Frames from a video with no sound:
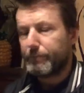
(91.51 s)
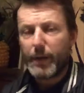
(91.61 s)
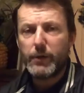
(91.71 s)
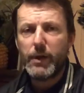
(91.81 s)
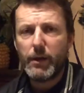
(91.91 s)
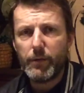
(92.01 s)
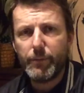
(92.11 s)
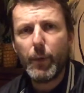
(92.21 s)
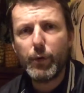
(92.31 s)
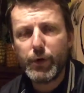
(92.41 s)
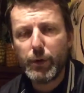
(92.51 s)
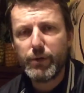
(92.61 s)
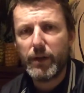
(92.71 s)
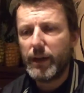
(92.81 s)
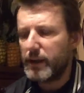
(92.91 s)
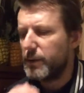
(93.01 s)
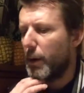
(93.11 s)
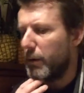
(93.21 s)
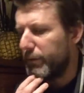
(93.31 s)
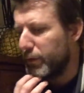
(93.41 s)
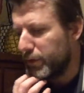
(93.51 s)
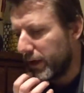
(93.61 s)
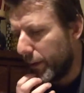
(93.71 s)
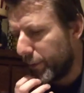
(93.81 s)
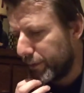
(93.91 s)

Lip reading: I'll tell you more juice on that tomorrow if it doesn't happen.